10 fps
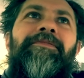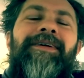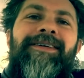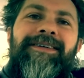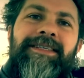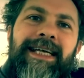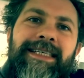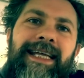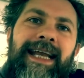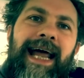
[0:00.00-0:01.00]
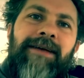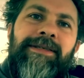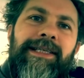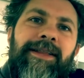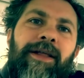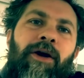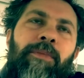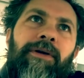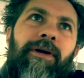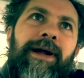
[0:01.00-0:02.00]
We've got 16 houses in the
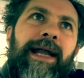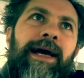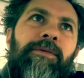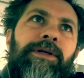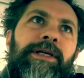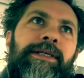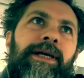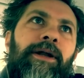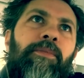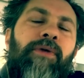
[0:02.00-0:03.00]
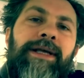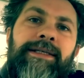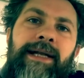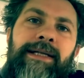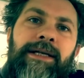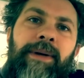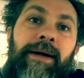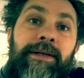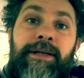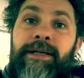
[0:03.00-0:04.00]
hopper right now, which is an unprecedented
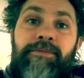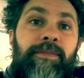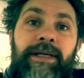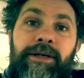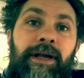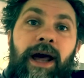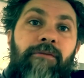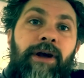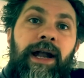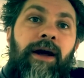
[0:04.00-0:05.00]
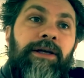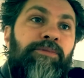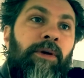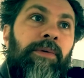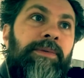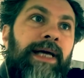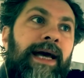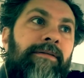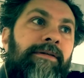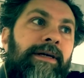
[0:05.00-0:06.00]
amount. It's a really nice problem to
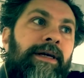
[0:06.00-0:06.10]
have.